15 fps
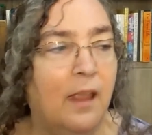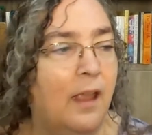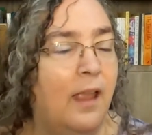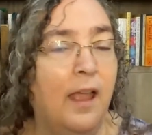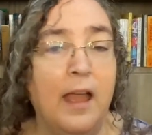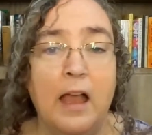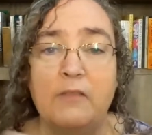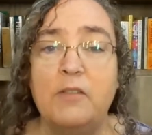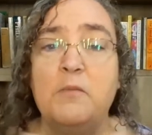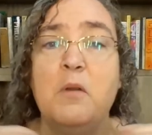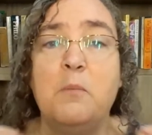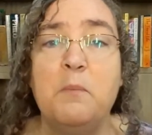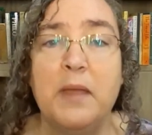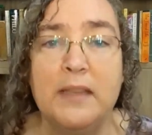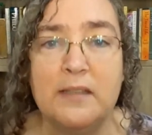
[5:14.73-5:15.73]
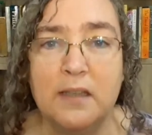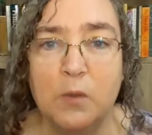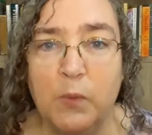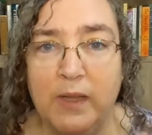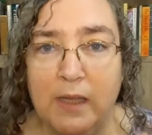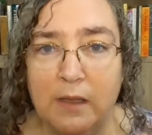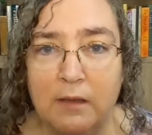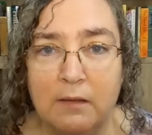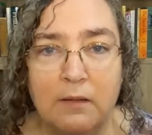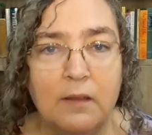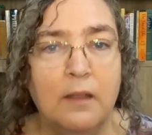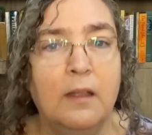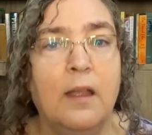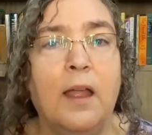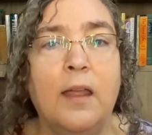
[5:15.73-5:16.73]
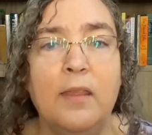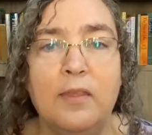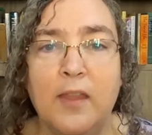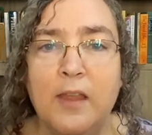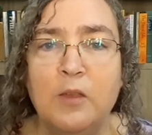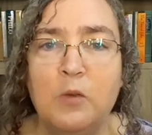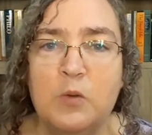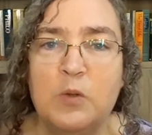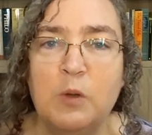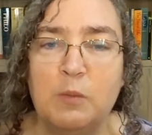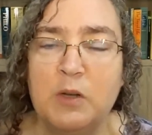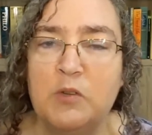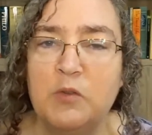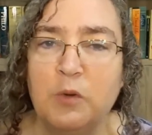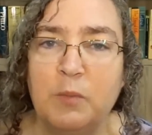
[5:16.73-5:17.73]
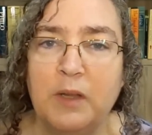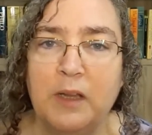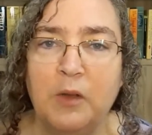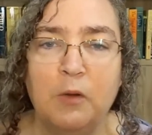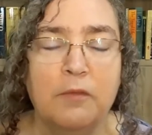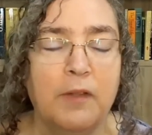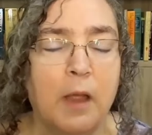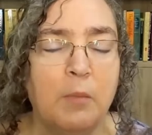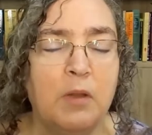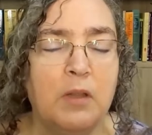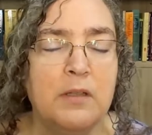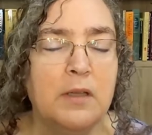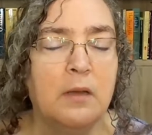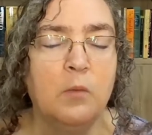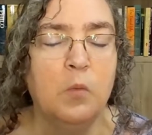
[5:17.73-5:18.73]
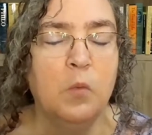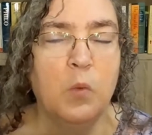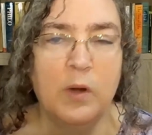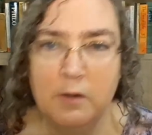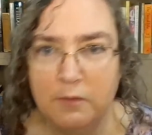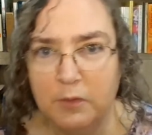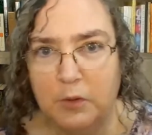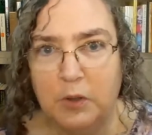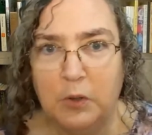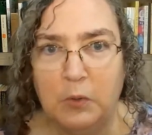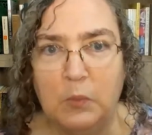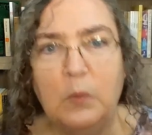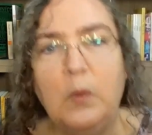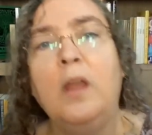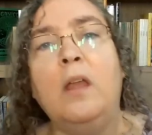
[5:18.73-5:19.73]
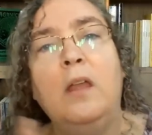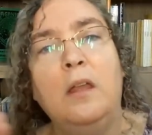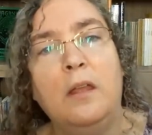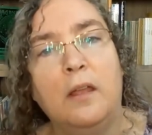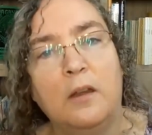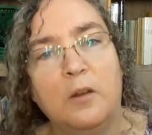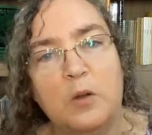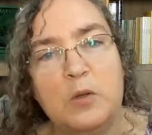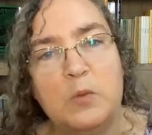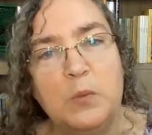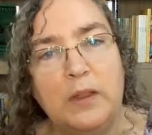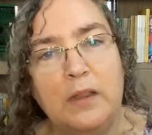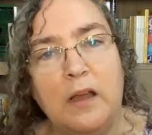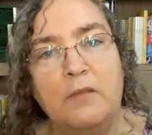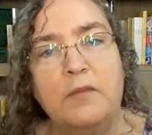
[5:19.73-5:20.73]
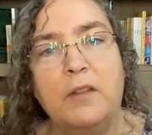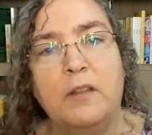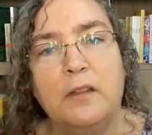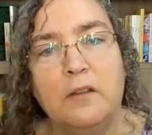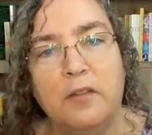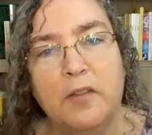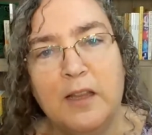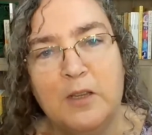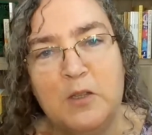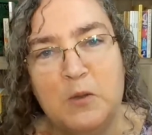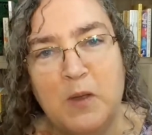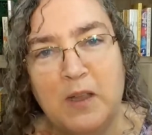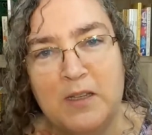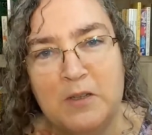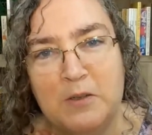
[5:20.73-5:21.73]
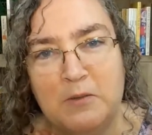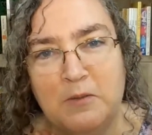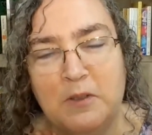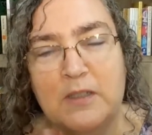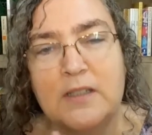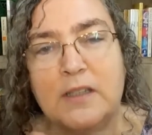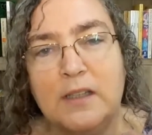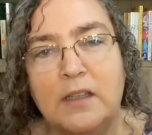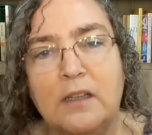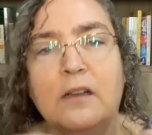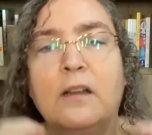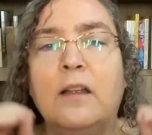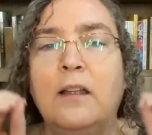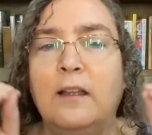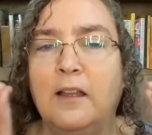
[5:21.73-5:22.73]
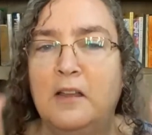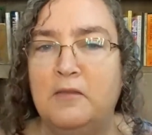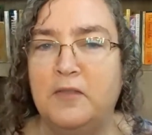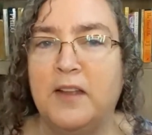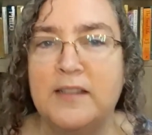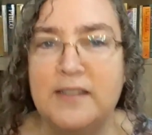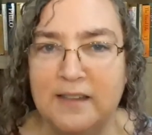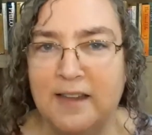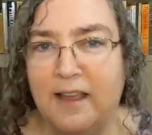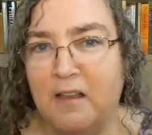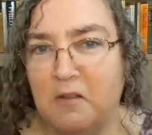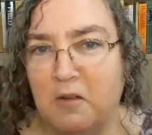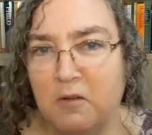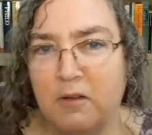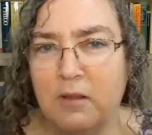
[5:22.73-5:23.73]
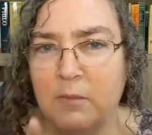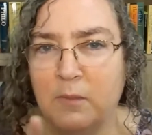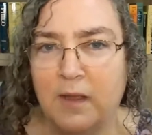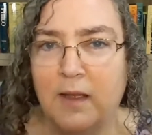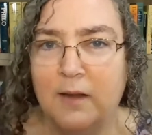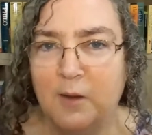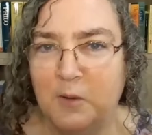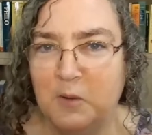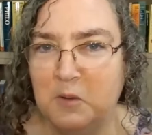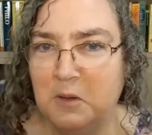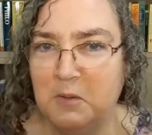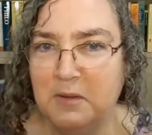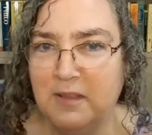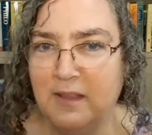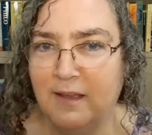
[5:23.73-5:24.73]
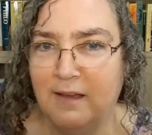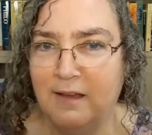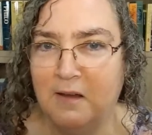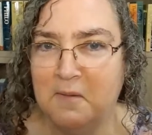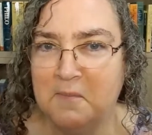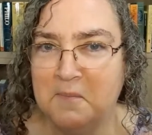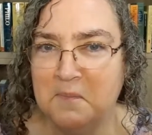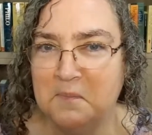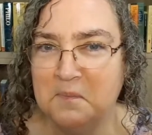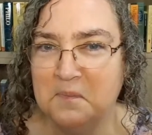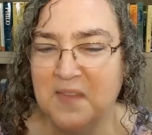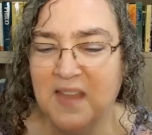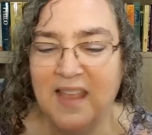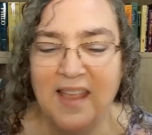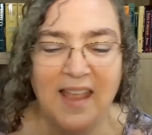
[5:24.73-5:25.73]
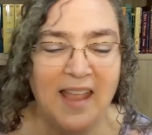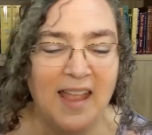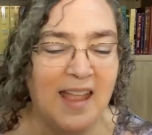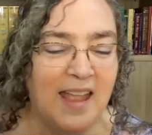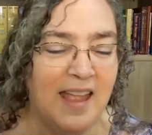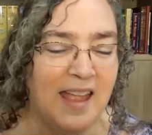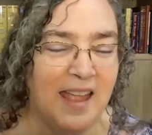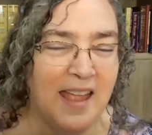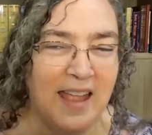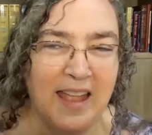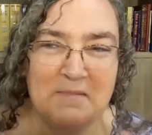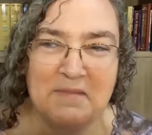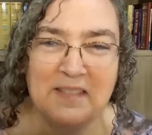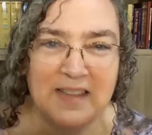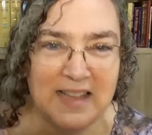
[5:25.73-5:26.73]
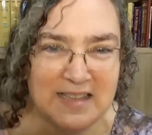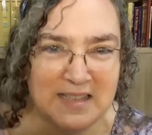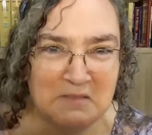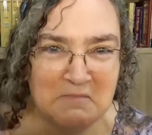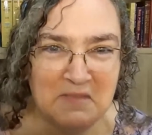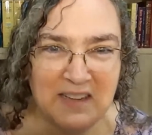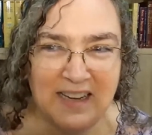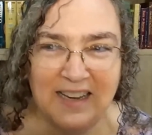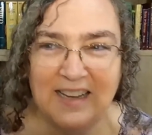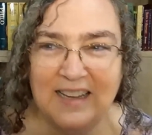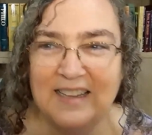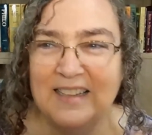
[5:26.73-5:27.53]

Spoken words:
Have an amazing week. And thank you so much for being your fabulous and wonderful you. And of course, we love the little things you get to do for us here, affecting the algorithm. I know you know what they are. Blessed be.